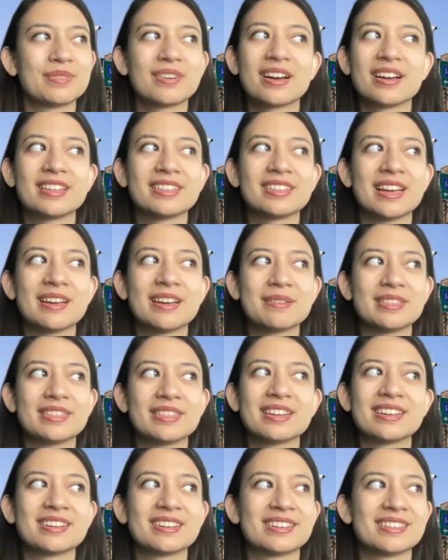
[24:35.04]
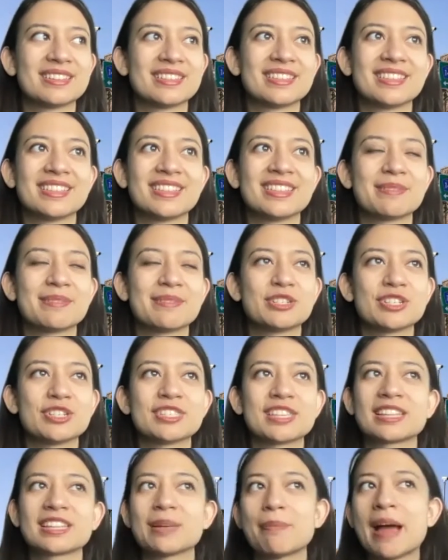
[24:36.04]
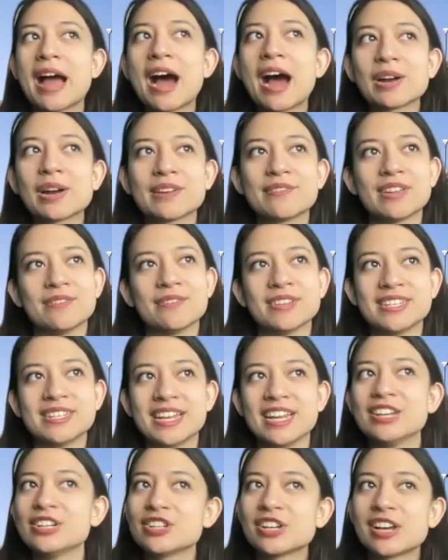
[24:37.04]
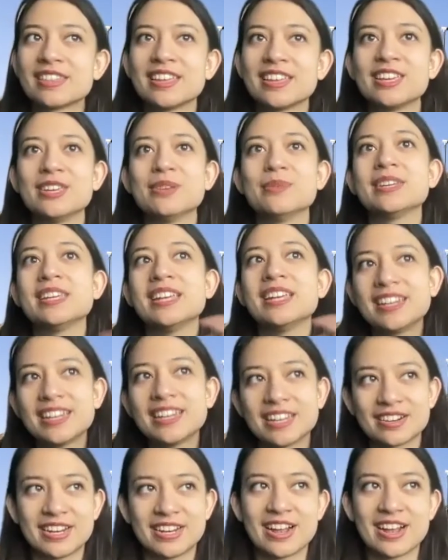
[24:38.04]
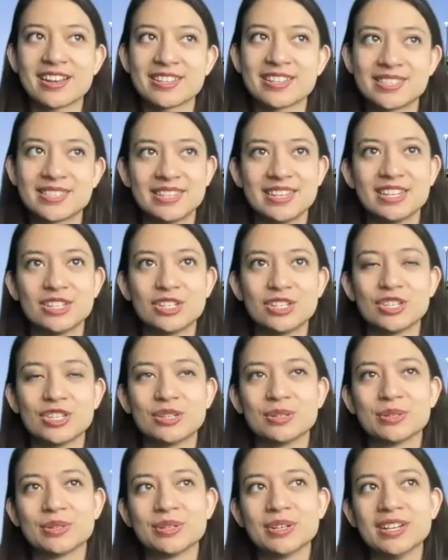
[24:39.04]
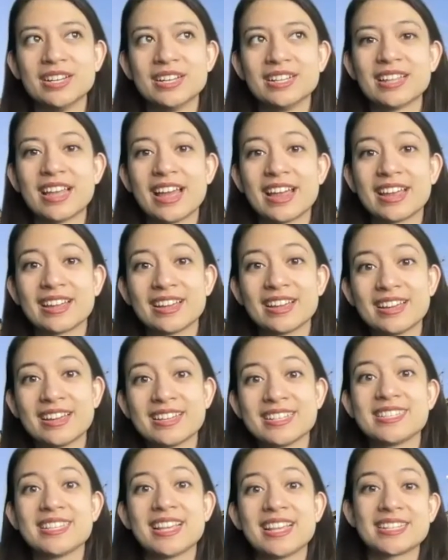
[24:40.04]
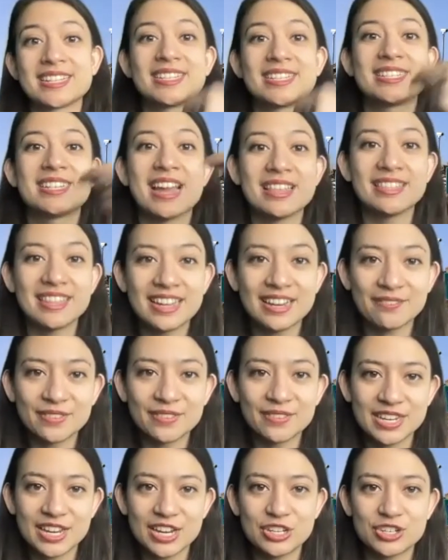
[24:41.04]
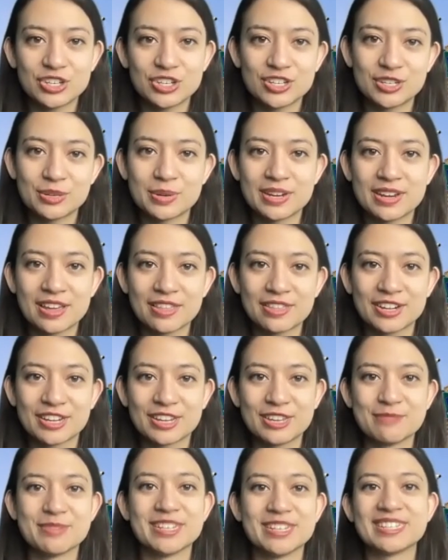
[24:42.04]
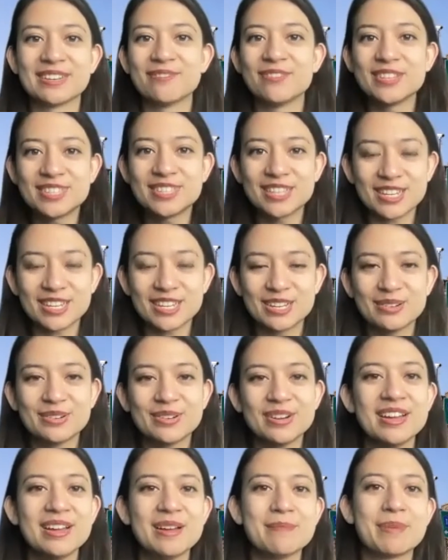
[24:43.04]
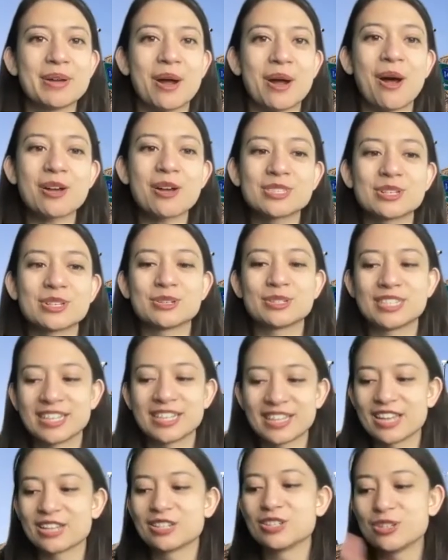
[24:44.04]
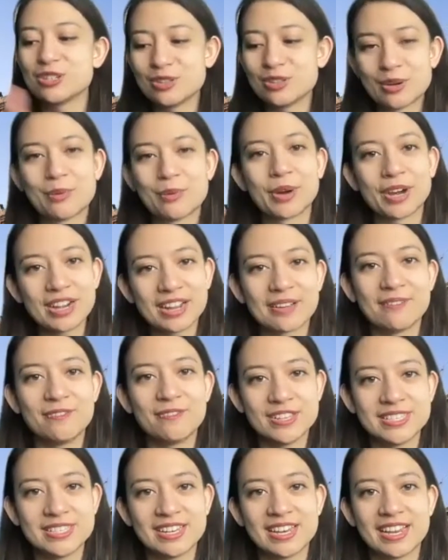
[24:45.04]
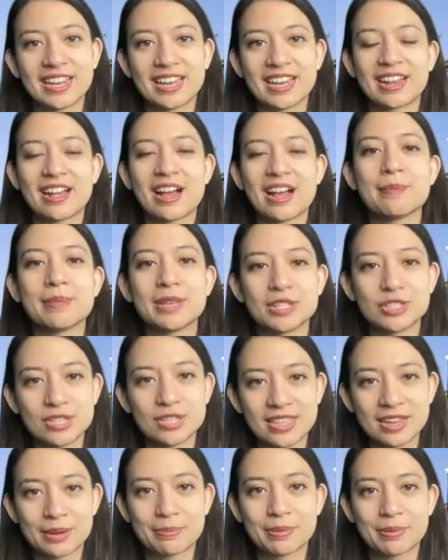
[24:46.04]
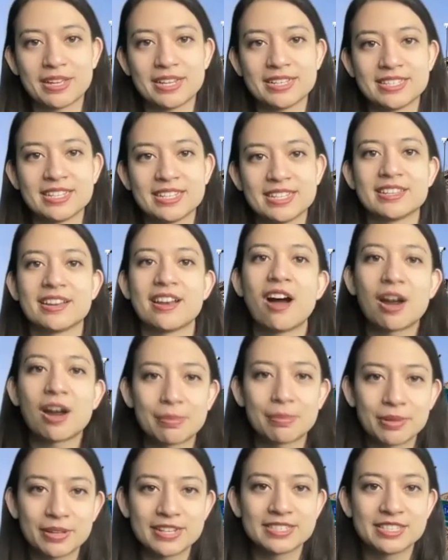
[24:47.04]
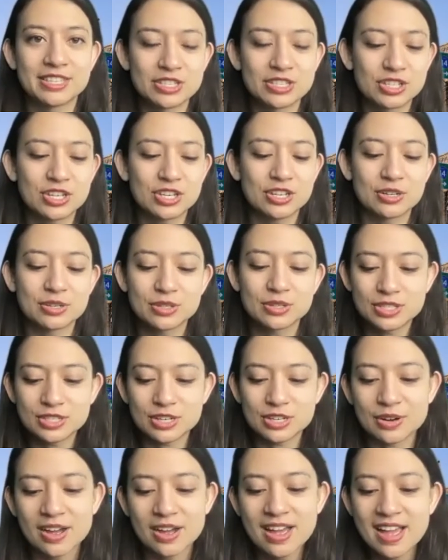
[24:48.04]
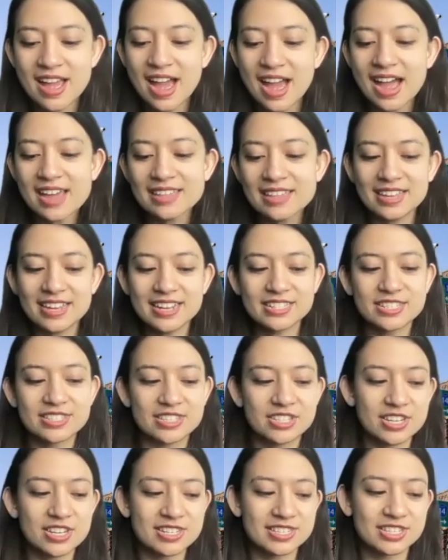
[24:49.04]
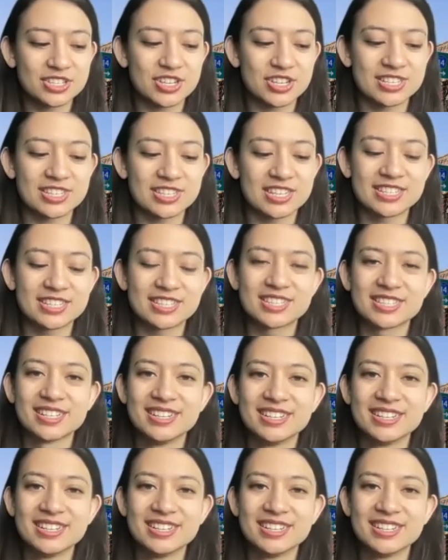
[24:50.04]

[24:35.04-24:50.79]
the just like the power of invitation, I think you need curiosity to like extend the invitation to another human to visit you, but also to like do the work of visiting and coming to their places and our places too. So I think it's just this